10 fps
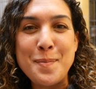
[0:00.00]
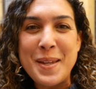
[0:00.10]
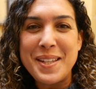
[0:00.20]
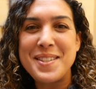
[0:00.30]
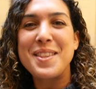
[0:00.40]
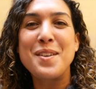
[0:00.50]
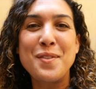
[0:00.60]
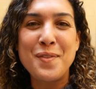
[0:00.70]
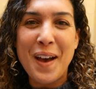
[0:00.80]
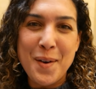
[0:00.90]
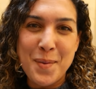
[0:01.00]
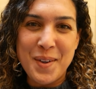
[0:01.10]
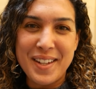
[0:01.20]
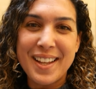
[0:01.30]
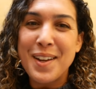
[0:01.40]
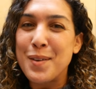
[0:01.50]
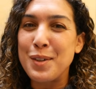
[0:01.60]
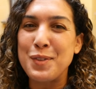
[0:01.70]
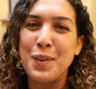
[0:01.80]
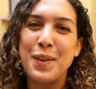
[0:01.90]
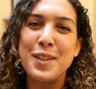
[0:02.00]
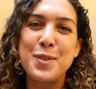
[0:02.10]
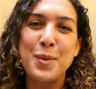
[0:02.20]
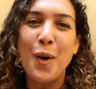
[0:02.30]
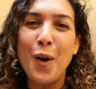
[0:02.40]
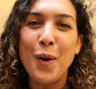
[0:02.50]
means the fat one, referring to